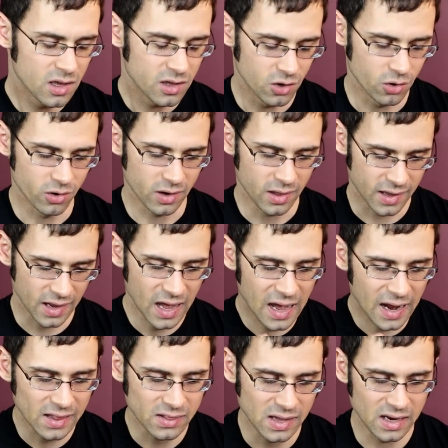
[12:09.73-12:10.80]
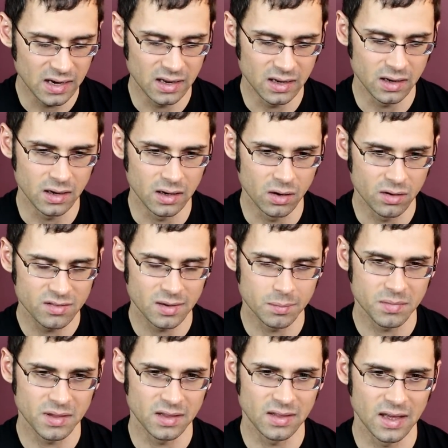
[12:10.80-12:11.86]
You're like highlighting
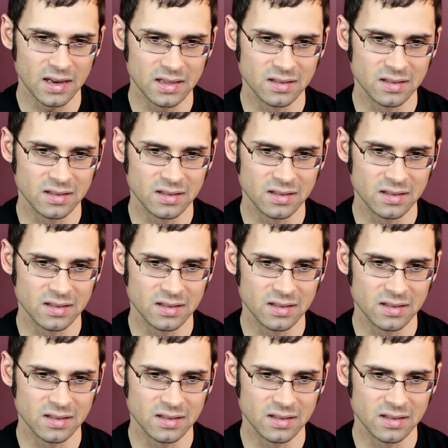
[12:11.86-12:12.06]
something that